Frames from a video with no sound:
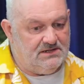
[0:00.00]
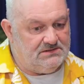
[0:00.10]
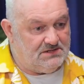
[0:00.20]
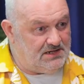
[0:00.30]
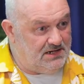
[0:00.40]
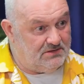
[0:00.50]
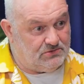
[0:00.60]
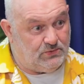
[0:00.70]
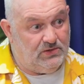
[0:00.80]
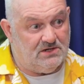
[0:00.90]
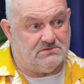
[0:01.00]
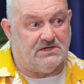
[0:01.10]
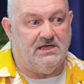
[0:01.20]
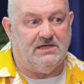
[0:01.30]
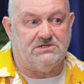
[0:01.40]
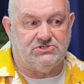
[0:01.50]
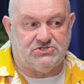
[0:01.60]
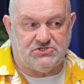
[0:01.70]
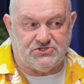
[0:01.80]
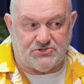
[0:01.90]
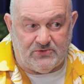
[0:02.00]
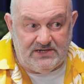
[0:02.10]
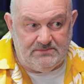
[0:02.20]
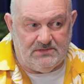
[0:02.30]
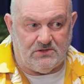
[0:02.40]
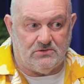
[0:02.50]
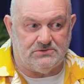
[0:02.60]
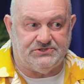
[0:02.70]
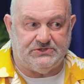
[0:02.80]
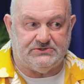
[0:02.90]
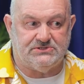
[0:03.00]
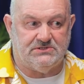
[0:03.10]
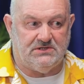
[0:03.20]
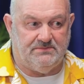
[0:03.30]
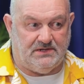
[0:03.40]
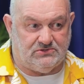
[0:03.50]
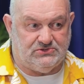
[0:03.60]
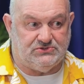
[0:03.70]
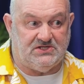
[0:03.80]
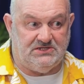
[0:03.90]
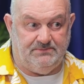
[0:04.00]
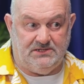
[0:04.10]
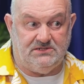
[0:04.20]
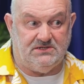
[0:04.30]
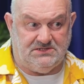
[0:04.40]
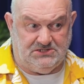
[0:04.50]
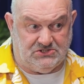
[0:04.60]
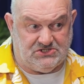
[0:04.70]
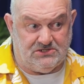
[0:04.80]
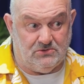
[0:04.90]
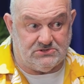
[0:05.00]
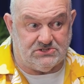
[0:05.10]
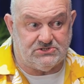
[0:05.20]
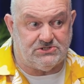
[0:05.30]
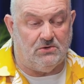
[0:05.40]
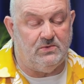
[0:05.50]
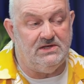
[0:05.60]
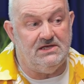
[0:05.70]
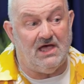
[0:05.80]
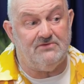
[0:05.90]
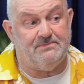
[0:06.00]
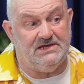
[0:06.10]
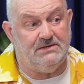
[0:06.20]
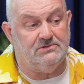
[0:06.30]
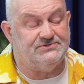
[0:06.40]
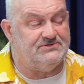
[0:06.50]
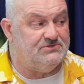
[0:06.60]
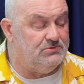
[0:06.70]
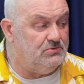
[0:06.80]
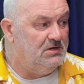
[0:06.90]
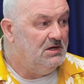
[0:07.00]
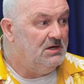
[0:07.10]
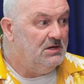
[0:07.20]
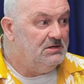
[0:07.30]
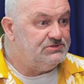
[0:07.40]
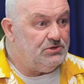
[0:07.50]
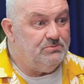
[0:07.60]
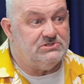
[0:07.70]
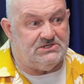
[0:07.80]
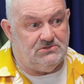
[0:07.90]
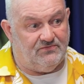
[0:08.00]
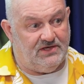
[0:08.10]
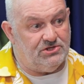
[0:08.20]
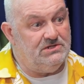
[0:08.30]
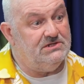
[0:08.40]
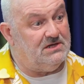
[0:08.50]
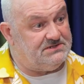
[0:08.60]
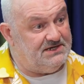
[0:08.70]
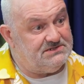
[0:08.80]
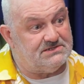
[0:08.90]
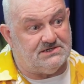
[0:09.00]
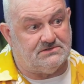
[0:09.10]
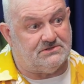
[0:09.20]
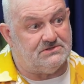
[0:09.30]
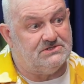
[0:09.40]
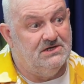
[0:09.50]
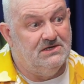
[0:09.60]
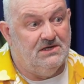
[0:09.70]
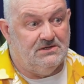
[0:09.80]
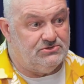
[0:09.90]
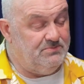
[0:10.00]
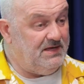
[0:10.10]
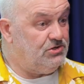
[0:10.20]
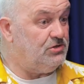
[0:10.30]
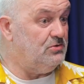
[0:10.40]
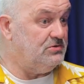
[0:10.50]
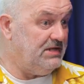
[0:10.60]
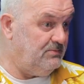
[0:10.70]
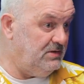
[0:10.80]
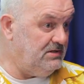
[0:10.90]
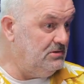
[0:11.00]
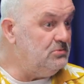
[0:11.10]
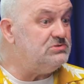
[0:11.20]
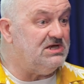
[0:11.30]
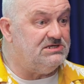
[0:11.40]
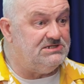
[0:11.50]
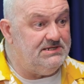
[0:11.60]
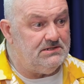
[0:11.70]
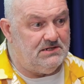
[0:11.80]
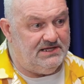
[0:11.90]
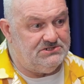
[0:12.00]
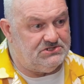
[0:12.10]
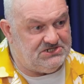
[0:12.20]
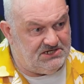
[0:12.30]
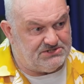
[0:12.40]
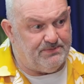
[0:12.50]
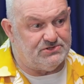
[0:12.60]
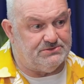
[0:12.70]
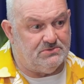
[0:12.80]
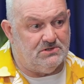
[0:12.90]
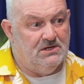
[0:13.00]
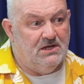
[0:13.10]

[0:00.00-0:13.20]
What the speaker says: in cloud, we are extremely conscious about sustainability and energy usage. So we have been able to do so much innovation in our data centers to make sure that we lose as little energy as possible.